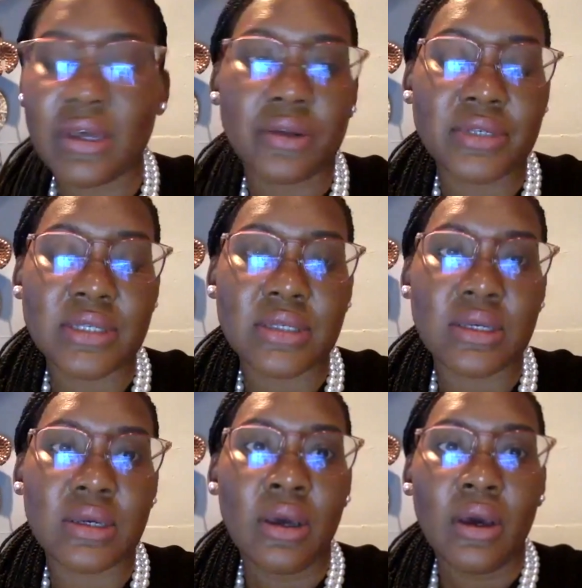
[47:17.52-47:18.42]

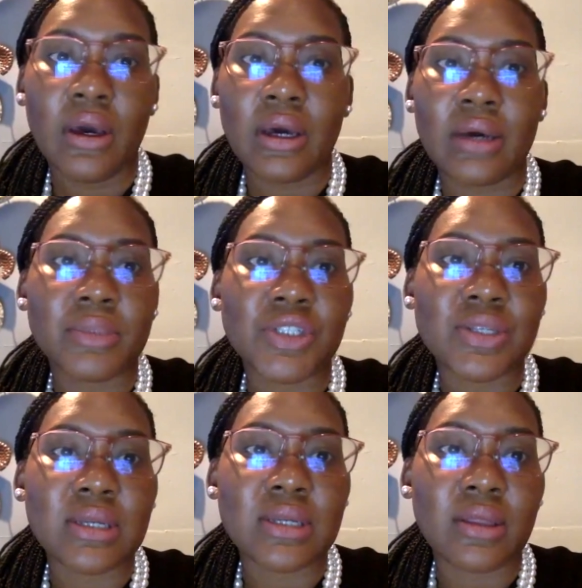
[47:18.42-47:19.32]
Christy.
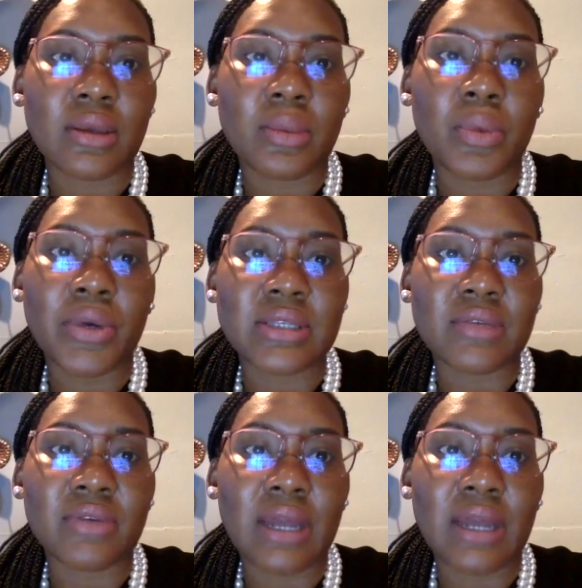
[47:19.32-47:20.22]
Just another point
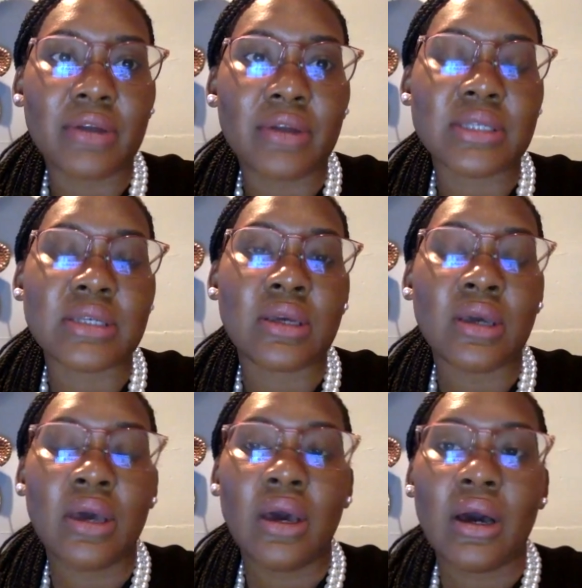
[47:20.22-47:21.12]
of clarity.
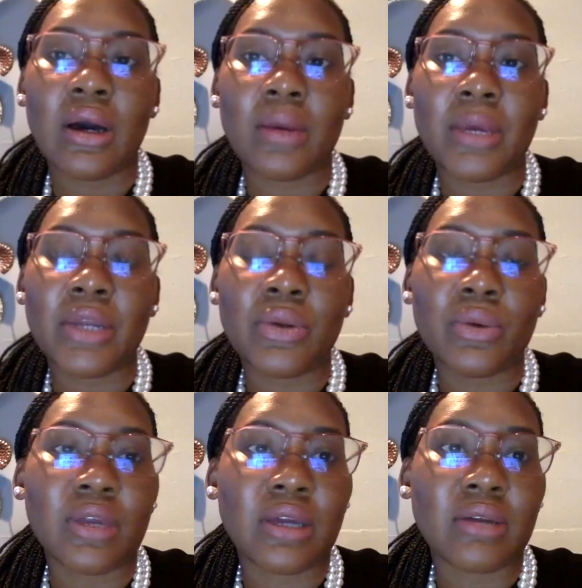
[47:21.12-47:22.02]
I know
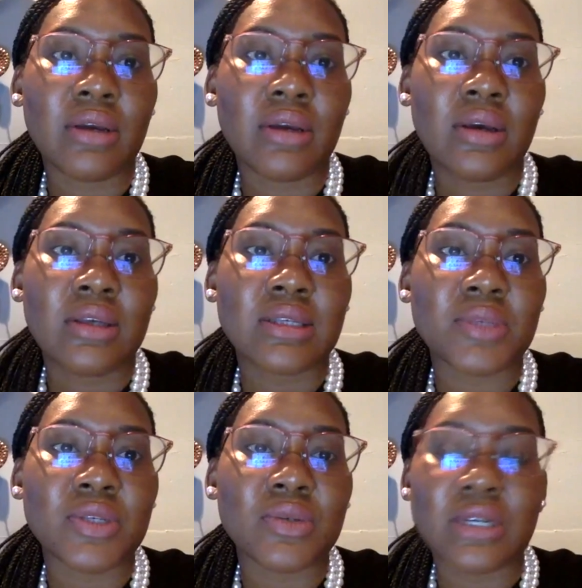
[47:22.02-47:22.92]
that some
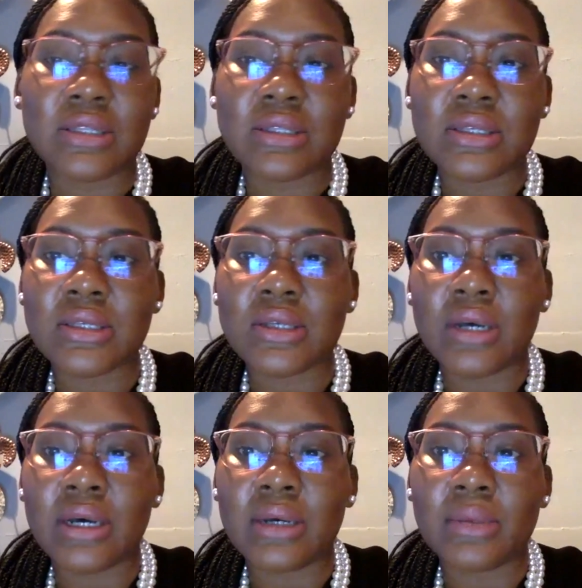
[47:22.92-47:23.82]
students
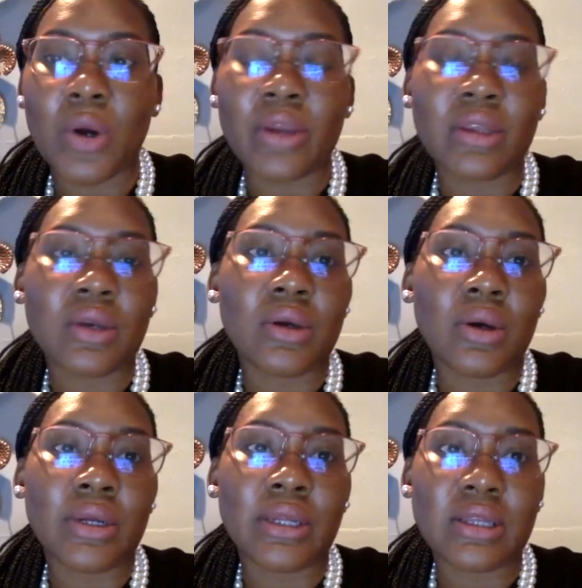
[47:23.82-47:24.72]

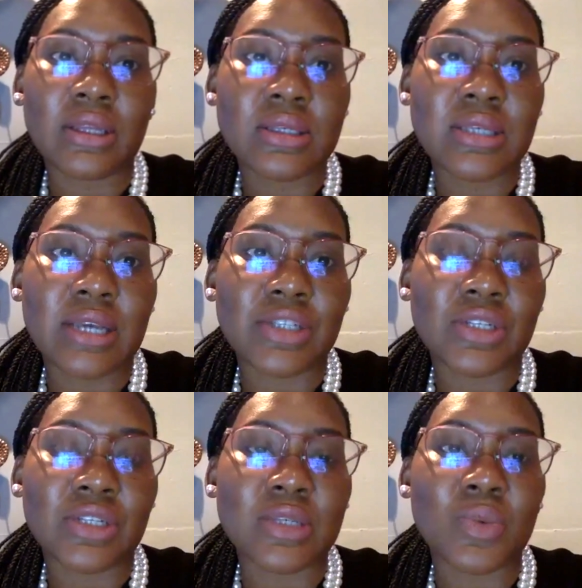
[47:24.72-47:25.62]
on this session
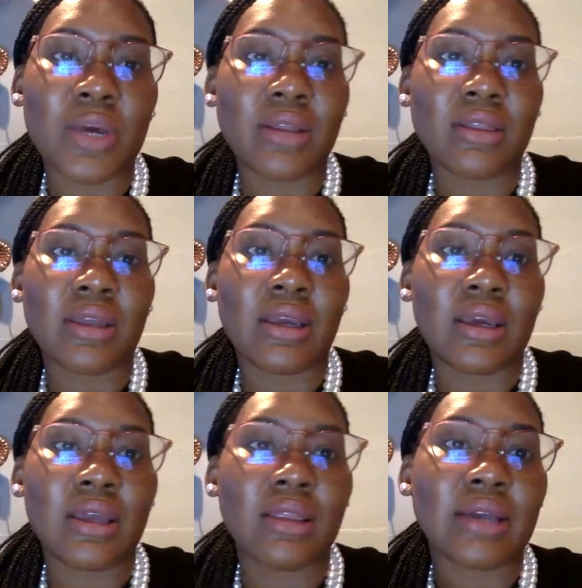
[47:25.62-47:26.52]
as well are
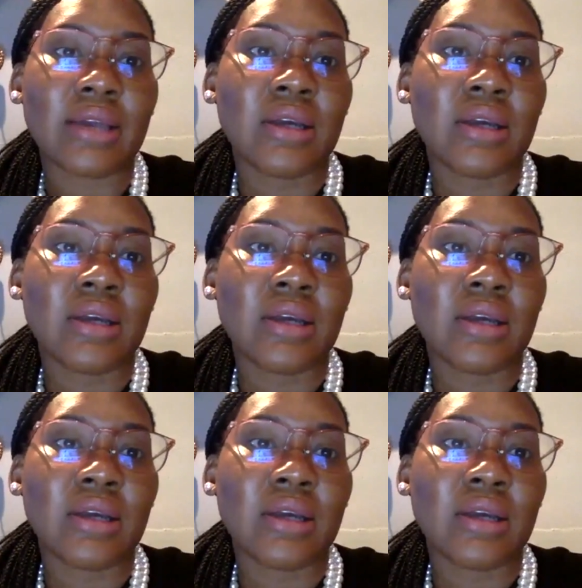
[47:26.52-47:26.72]
thinking that